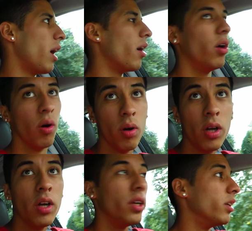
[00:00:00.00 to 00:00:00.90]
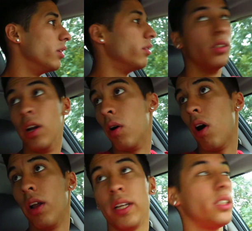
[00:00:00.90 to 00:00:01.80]
I don't know. You know,
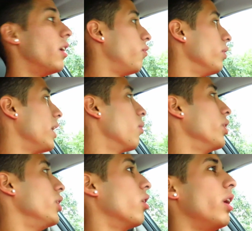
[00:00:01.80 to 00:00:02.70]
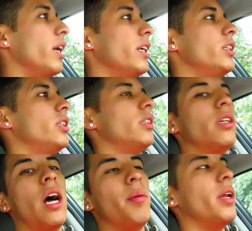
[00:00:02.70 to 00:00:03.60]
all that stuff when they were your age.
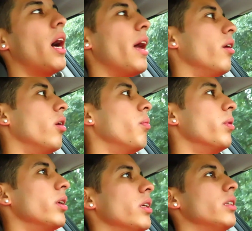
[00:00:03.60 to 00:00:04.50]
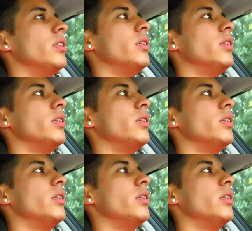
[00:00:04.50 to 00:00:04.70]
I mean, I don't know, but